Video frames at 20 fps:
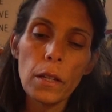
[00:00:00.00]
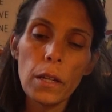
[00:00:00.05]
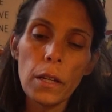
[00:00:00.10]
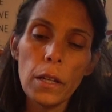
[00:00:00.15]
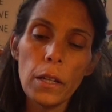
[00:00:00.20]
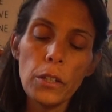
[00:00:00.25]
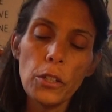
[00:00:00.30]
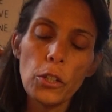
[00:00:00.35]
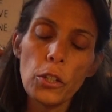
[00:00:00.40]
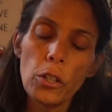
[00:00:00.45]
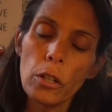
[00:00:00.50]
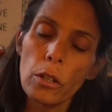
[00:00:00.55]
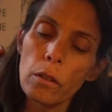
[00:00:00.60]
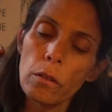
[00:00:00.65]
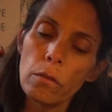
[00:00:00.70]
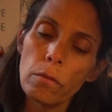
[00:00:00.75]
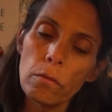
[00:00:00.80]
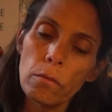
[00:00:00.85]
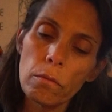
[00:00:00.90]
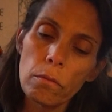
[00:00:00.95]
in your
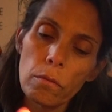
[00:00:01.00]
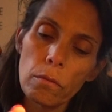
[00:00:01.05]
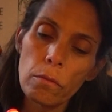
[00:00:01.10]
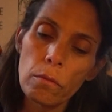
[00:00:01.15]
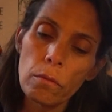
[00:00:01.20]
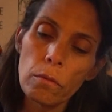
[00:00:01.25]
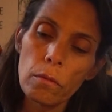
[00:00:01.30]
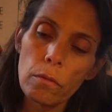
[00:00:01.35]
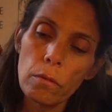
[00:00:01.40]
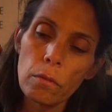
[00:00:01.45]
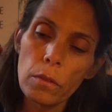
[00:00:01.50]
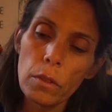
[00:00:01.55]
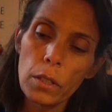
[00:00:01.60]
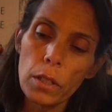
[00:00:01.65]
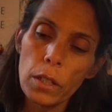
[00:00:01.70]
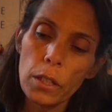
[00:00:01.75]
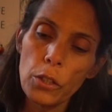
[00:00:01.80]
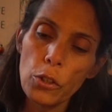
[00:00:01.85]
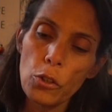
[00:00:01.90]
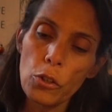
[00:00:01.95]

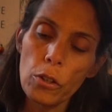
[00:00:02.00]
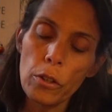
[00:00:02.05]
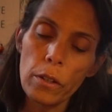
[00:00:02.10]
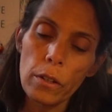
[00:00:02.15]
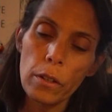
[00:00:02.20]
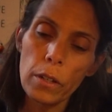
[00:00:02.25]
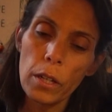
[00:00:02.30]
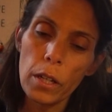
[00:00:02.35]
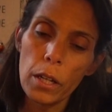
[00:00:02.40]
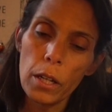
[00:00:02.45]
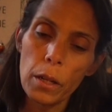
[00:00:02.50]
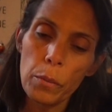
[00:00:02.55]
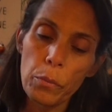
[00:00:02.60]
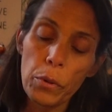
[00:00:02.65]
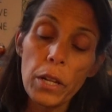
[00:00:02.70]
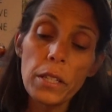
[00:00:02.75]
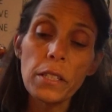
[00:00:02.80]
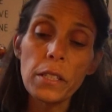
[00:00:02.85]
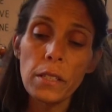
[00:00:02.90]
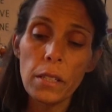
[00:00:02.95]

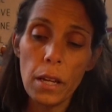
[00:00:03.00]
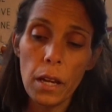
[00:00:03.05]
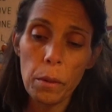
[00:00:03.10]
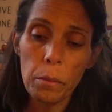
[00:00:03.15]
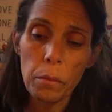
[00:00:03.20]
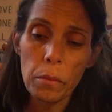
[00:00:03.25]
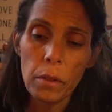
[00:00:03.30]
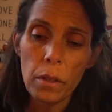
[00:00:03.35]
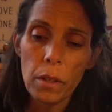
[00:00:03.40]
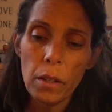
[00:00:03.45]
present time,